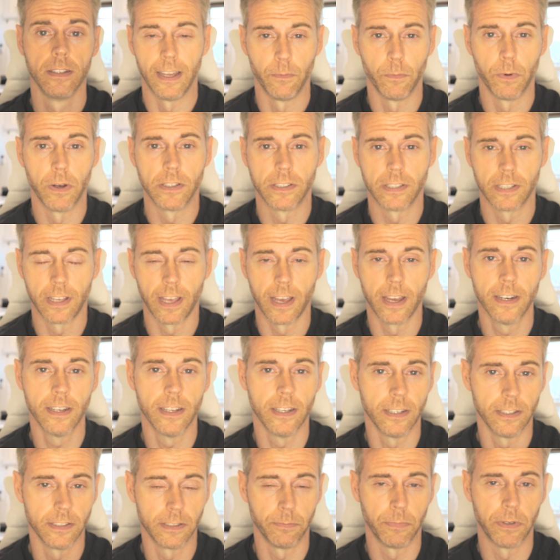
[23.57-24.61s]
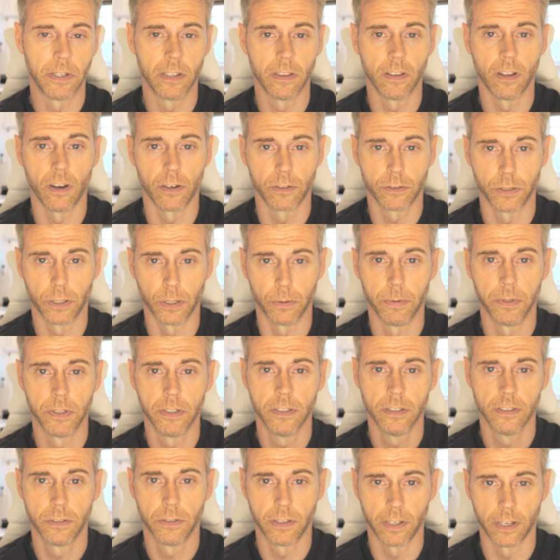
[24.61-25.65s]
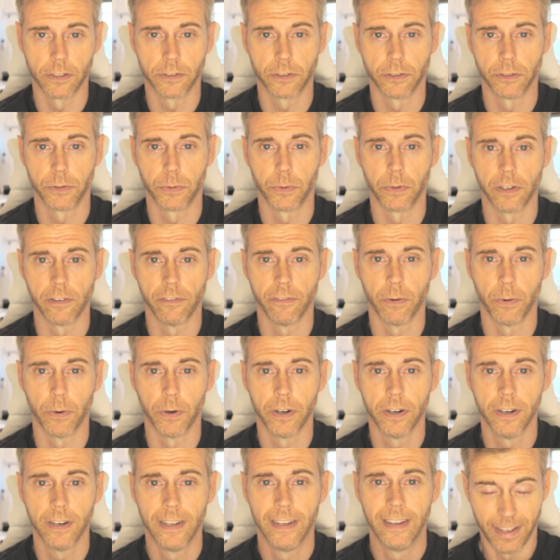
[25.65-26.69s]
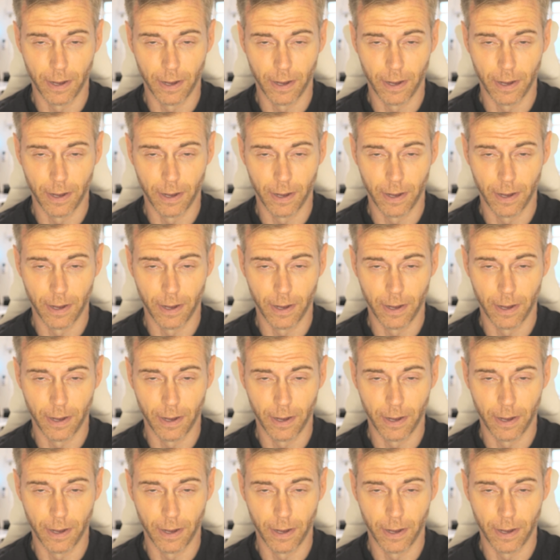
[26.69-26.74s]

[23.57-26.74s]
and once again it is middle October 2024.